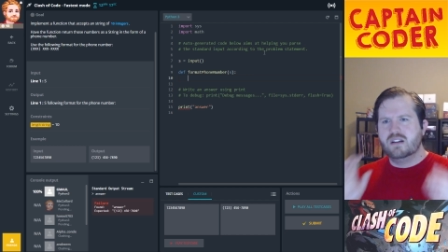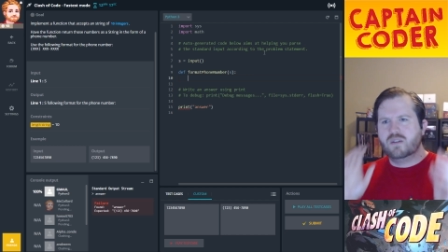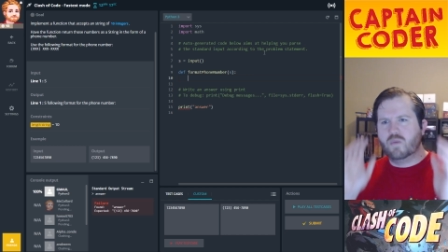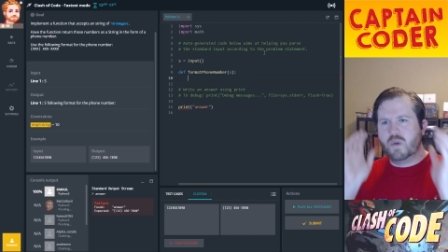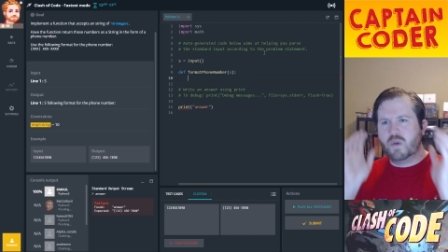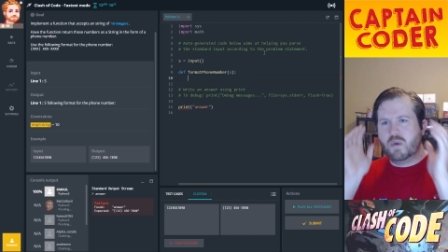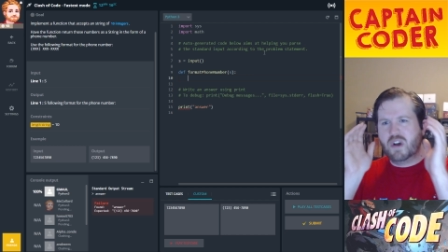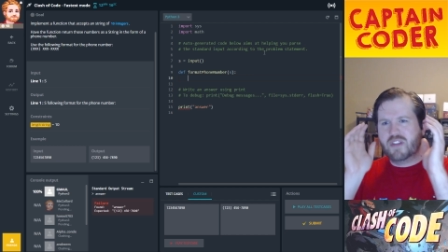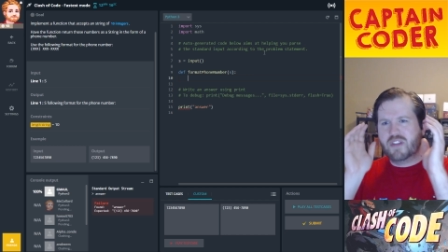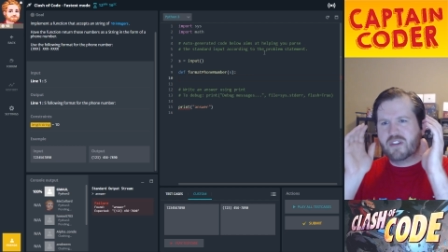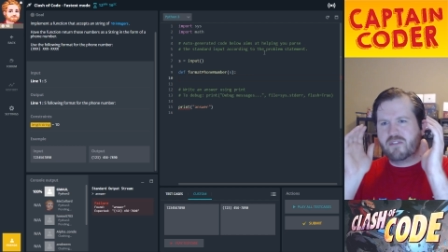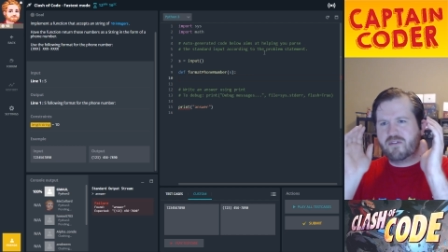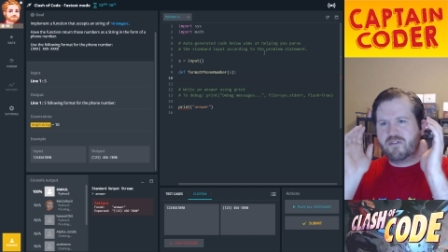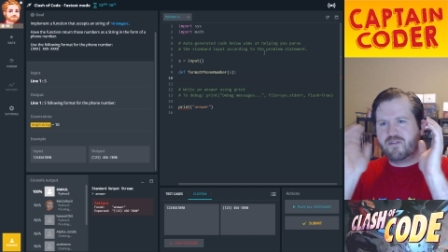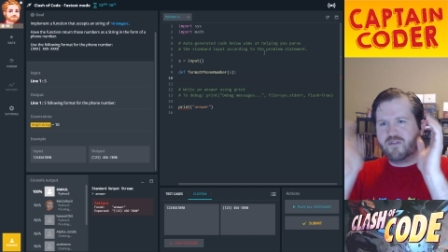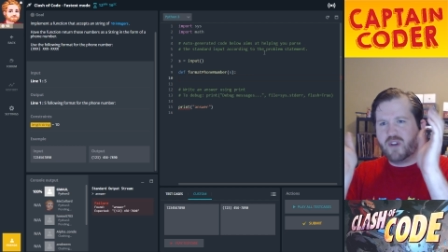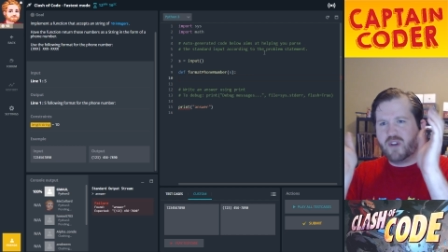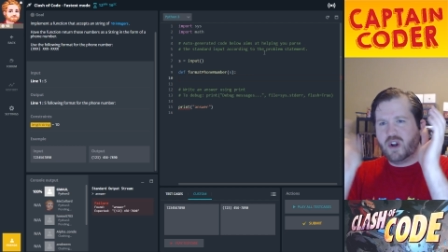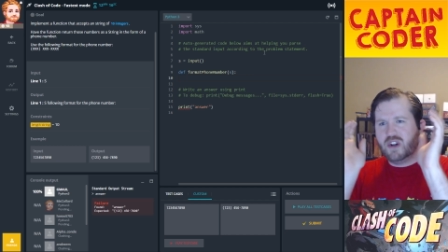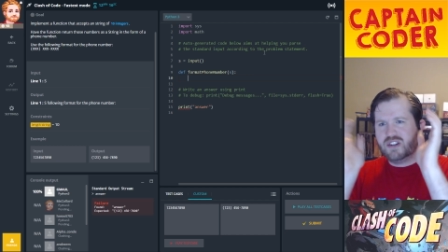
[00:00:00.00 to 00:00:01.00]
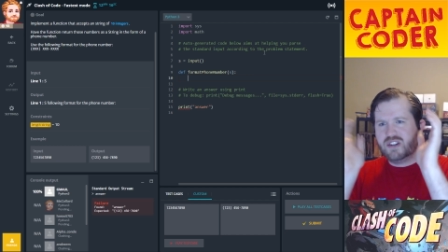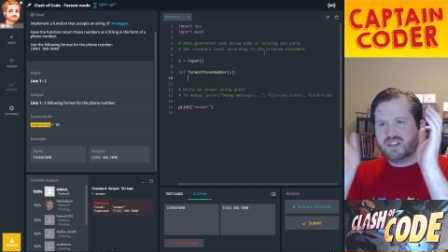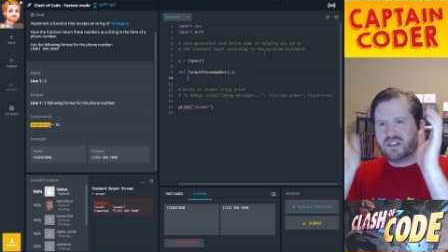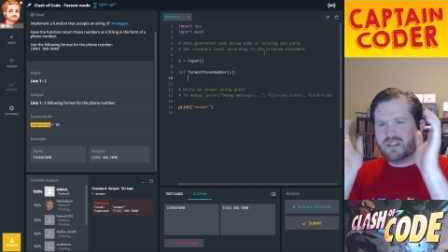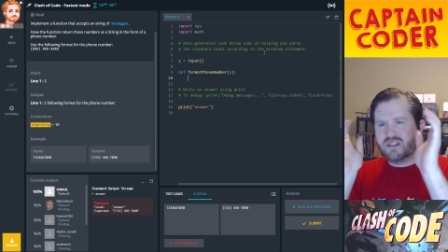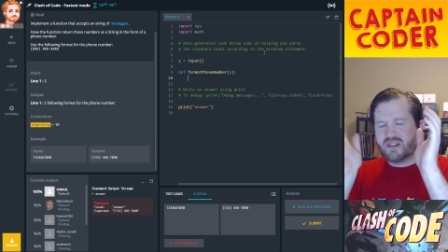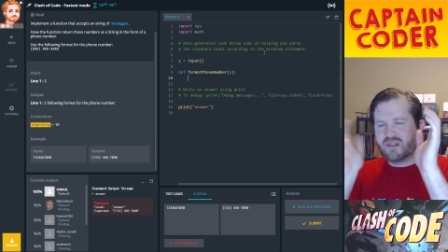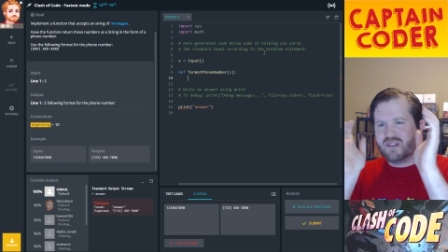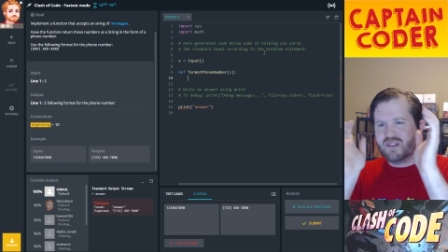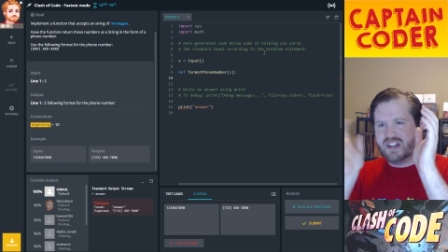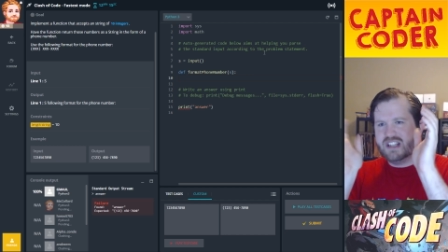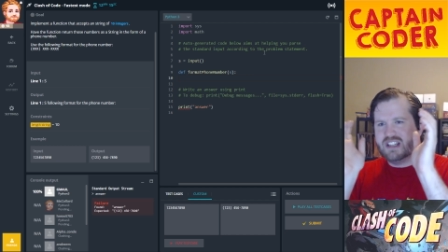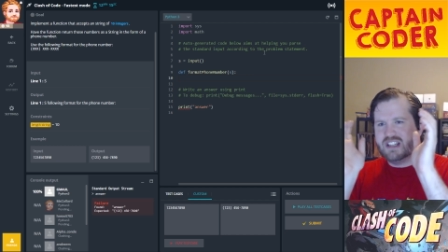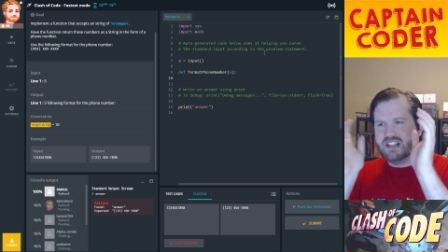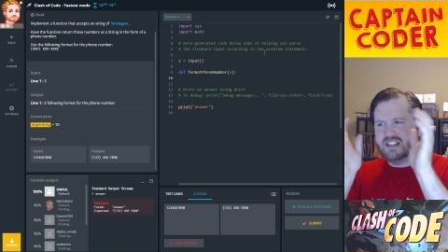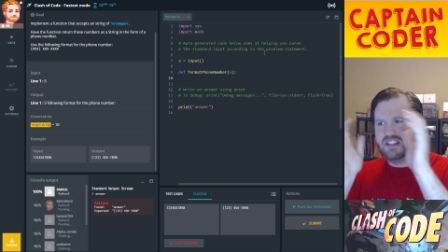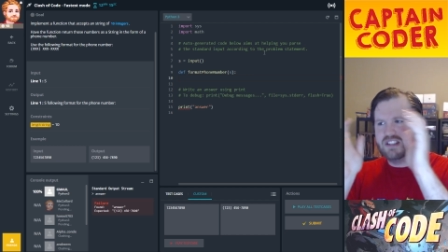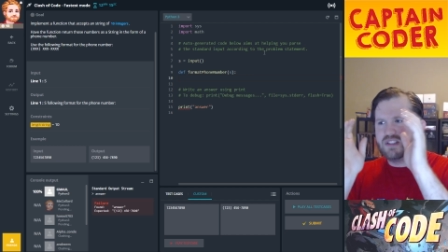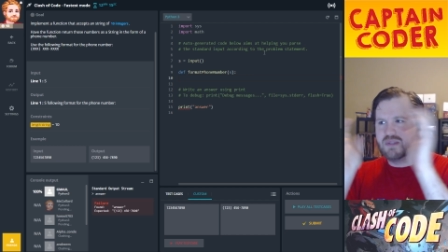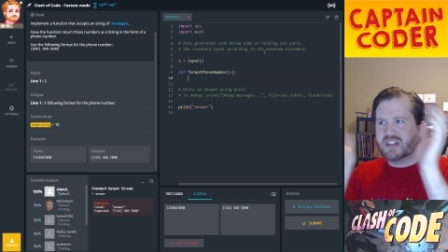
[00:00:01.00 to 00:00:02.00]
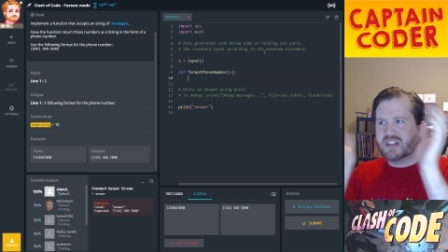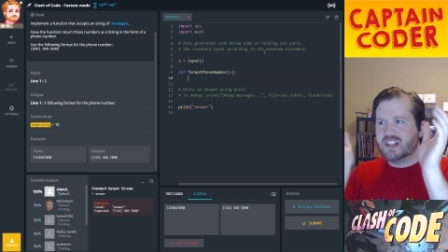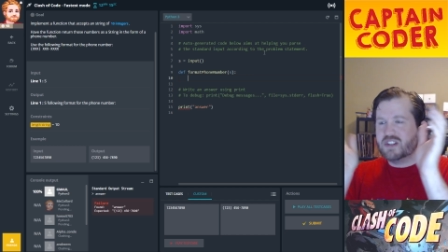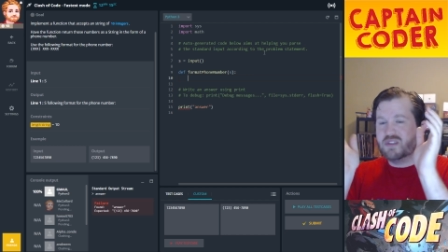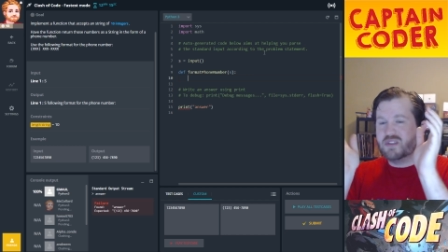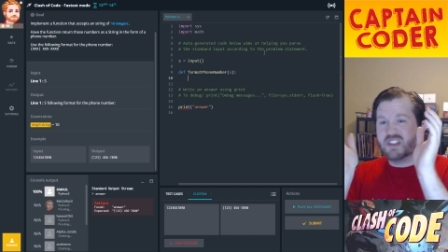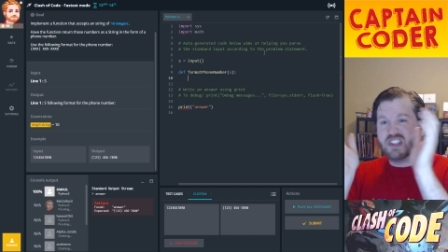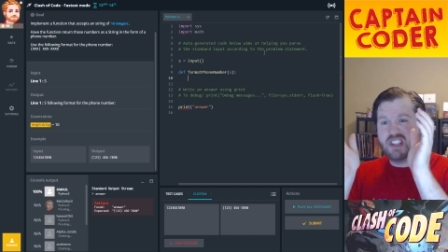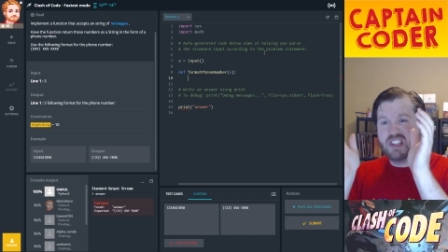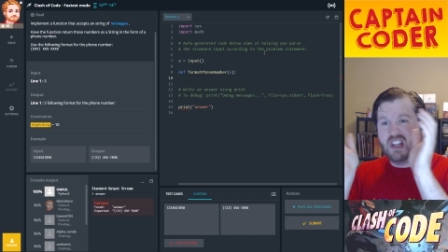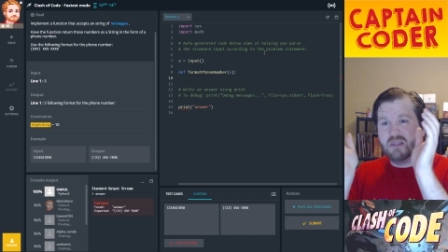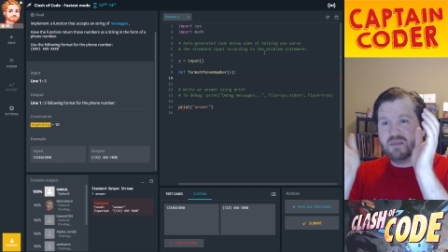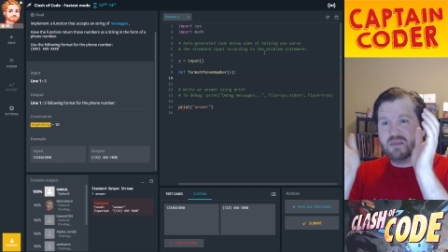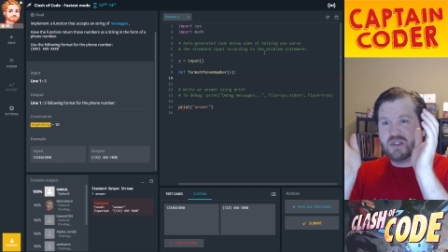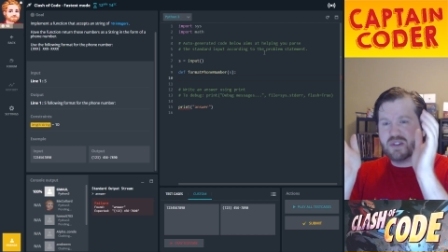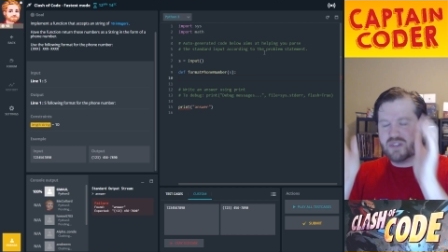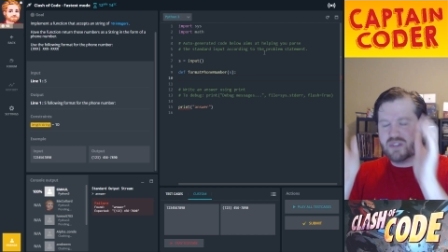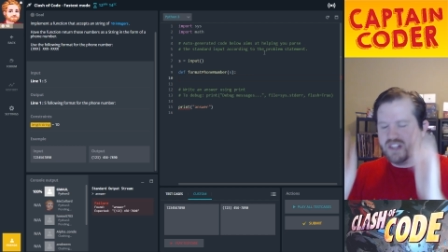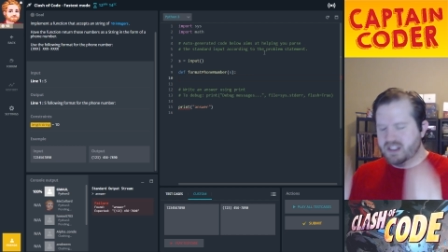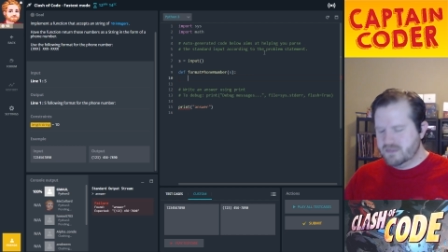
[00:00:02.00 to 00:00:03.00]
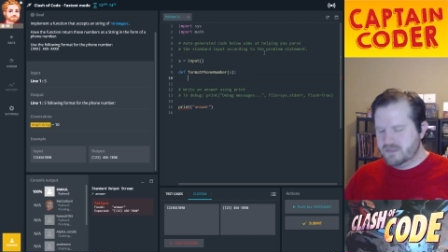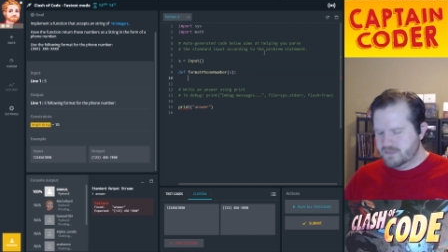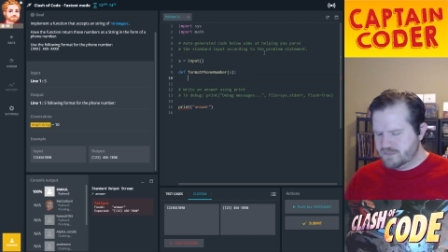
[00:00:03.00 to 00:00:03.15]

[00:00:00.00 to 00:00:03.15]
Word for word: we want the first 3 digits, so we're gonna do a substring.